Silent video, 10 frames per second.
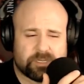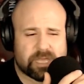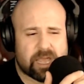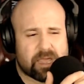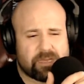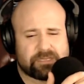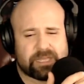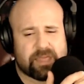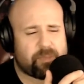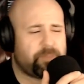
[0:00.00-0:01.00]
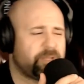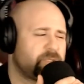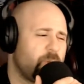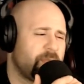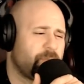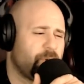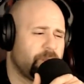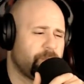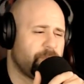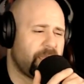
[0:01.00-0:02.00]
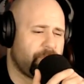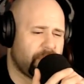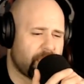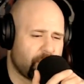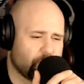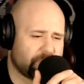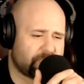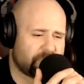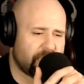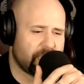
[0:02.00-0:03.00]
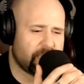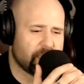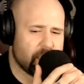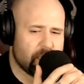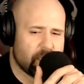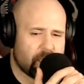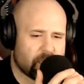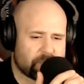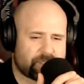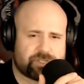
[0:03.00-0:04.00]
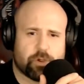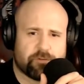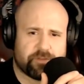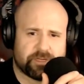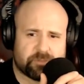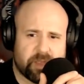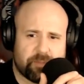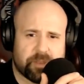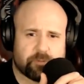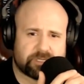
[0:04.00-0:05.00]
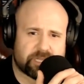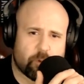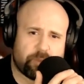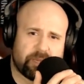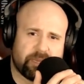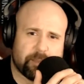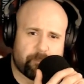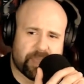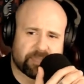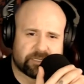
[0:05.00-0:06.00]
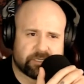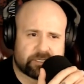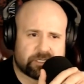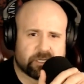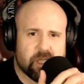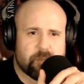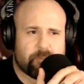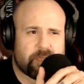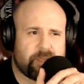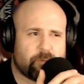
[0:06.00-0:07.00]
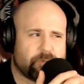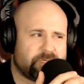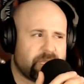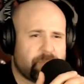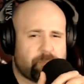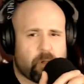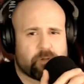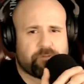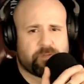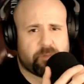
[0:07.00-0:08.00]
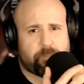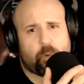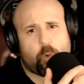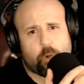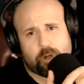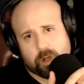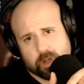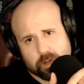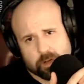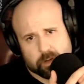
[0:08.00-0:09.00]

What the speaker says: Is that the best way to put it? Maybe I would say servants. Maybe I would say obedient peasants. Maybe I would say part of the Borg.